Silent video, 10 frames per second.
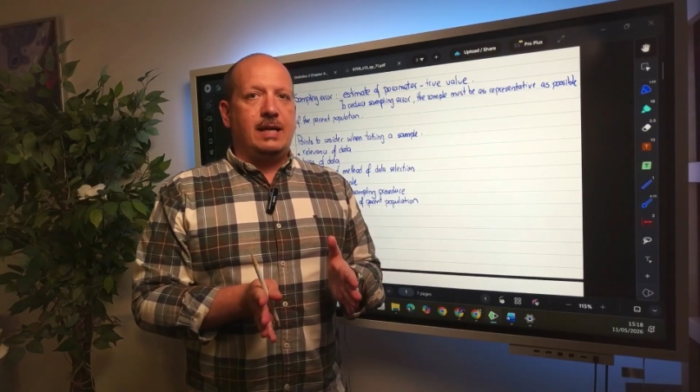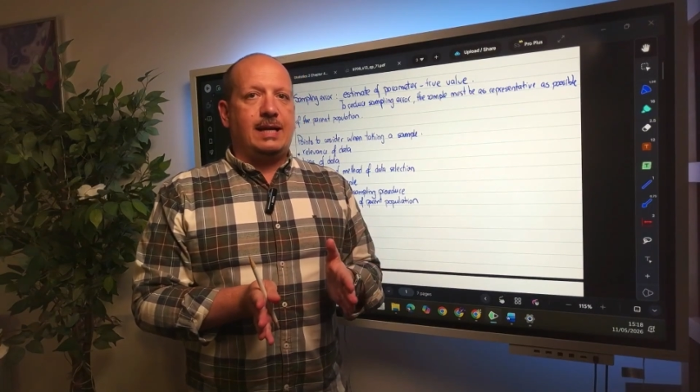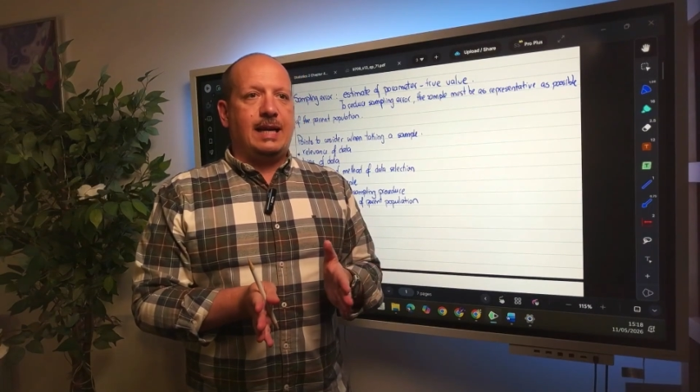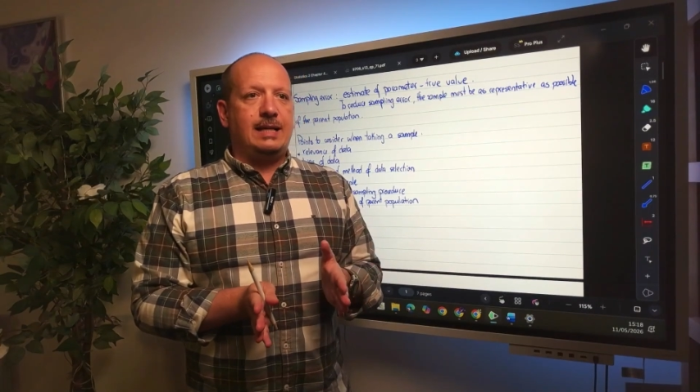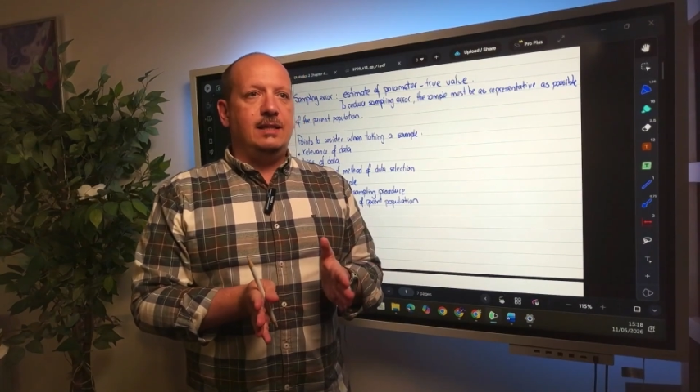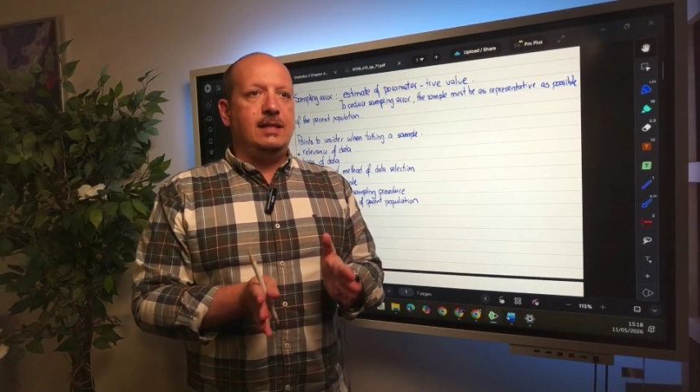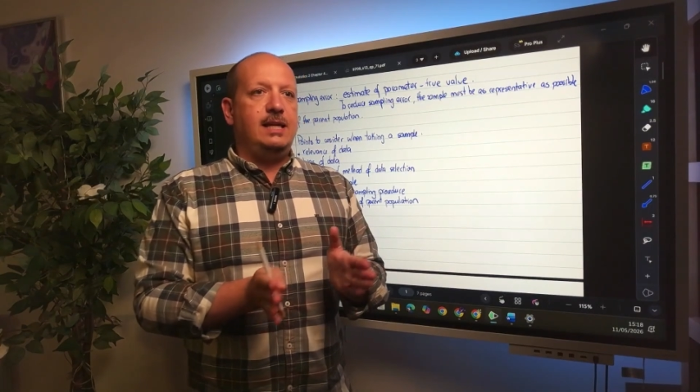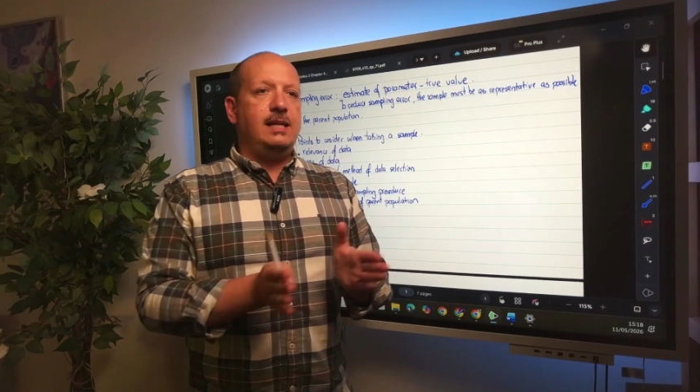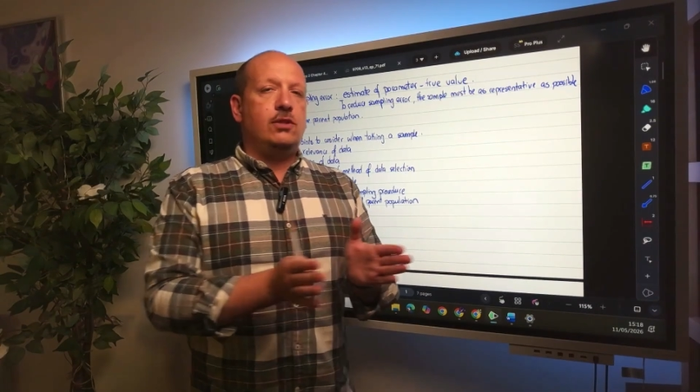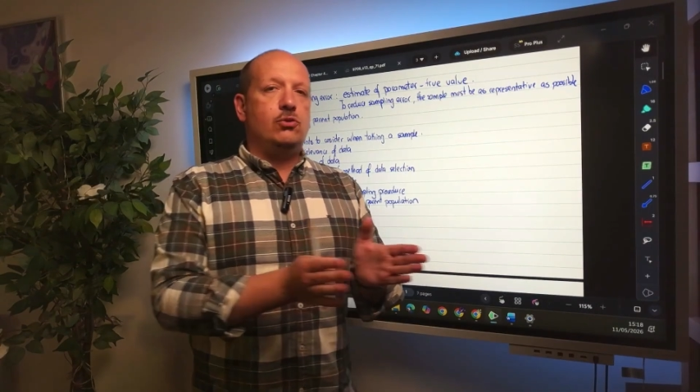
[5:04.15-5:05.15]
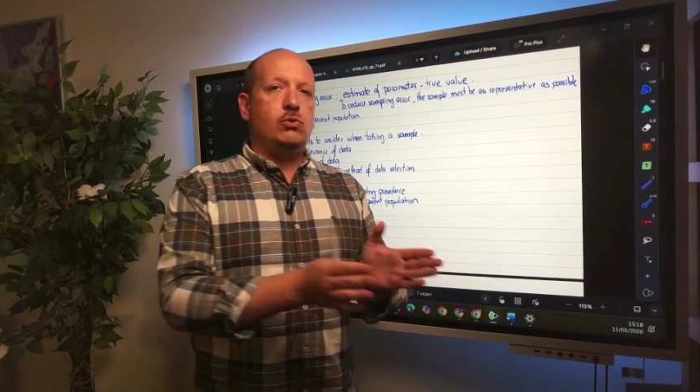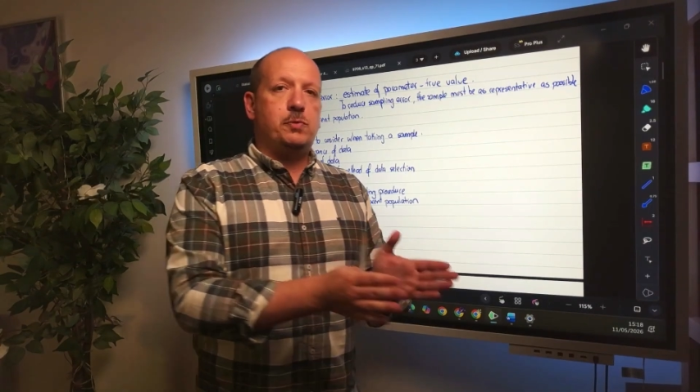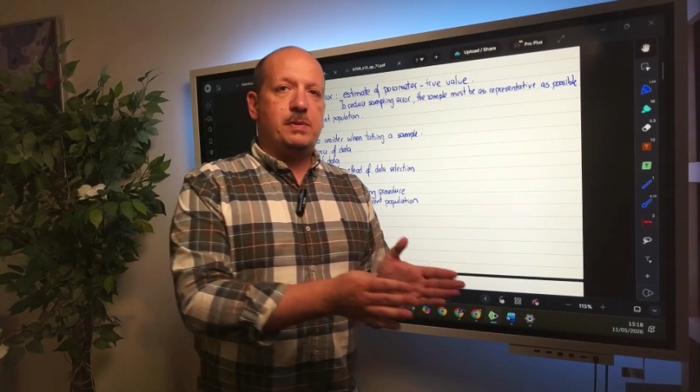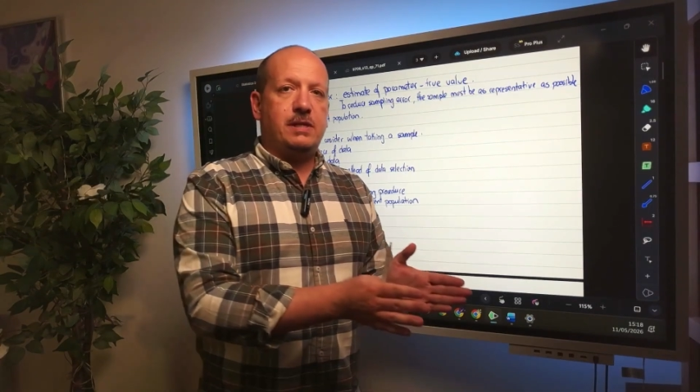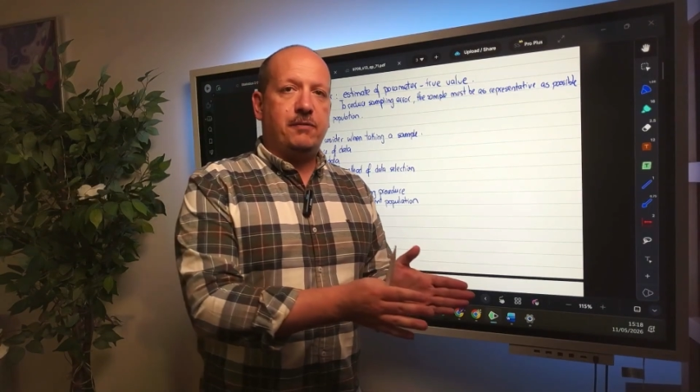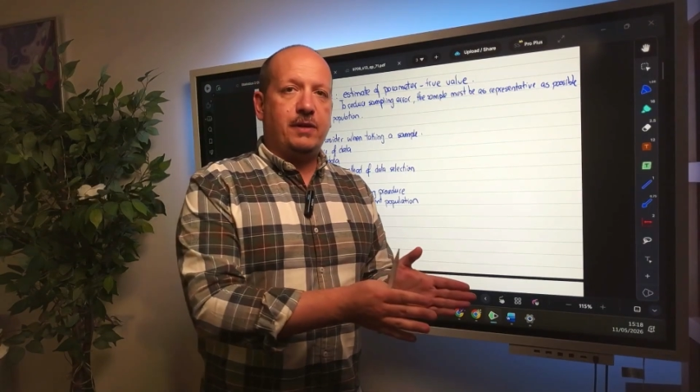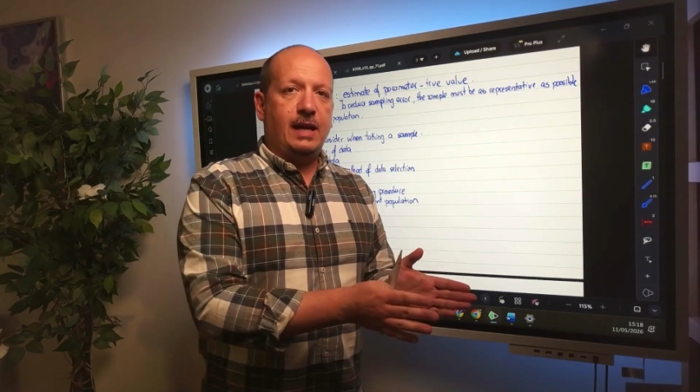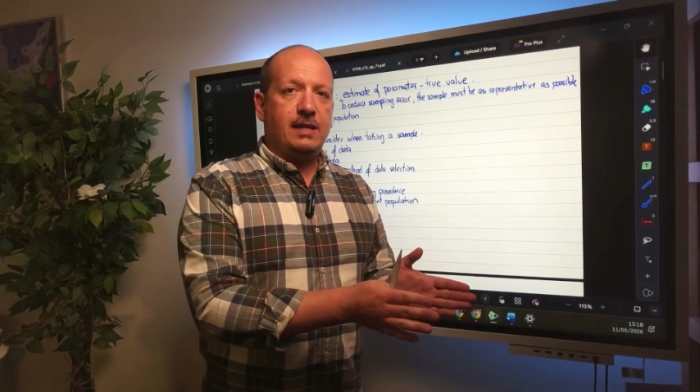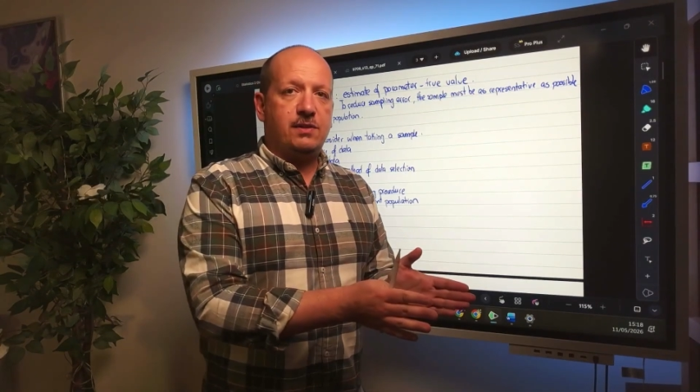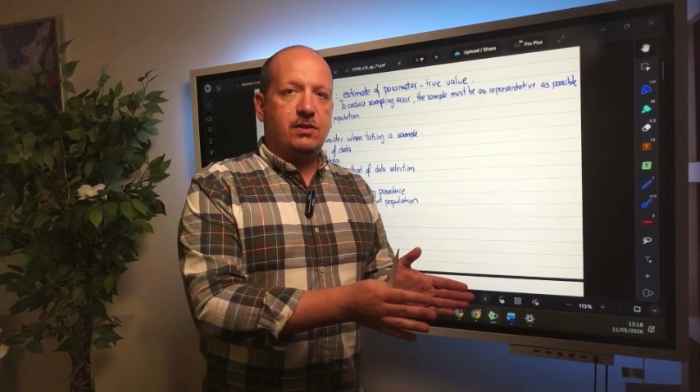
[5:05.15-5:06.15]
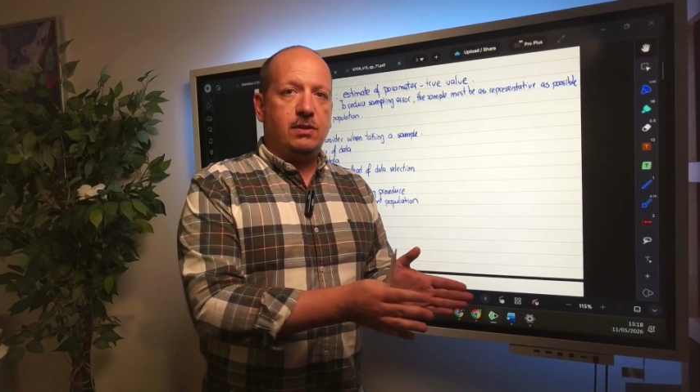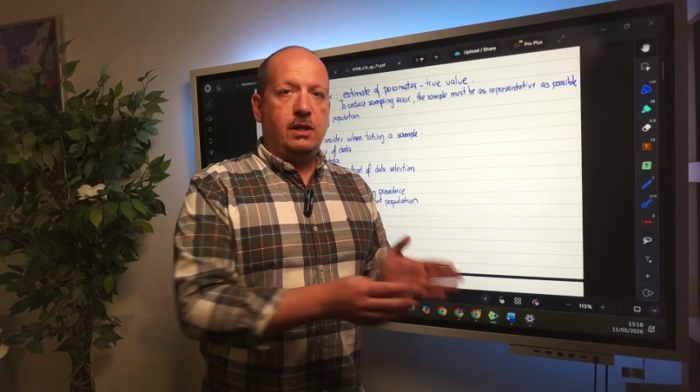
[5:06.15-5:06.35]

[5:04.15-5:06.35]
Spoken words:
can lead to a specific answer.